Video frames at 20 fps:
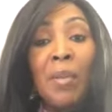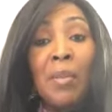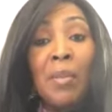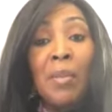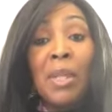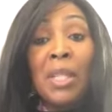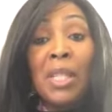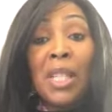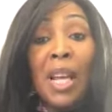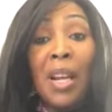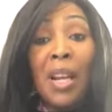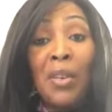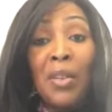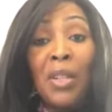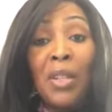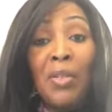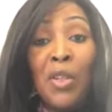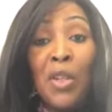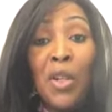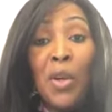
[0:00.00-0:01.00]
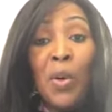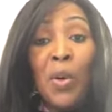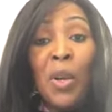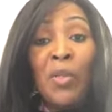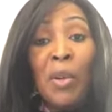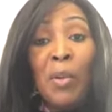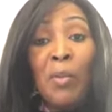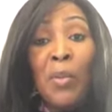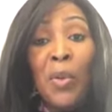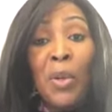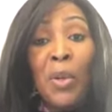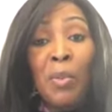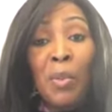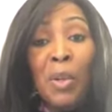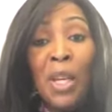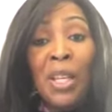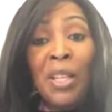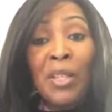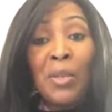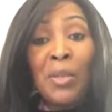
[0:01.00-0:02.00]
because I don't even know if I'm going to
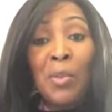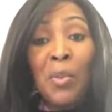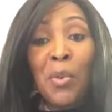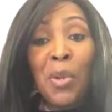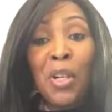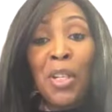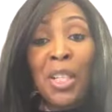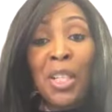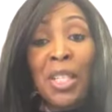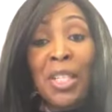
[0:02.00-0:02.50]
play the sport,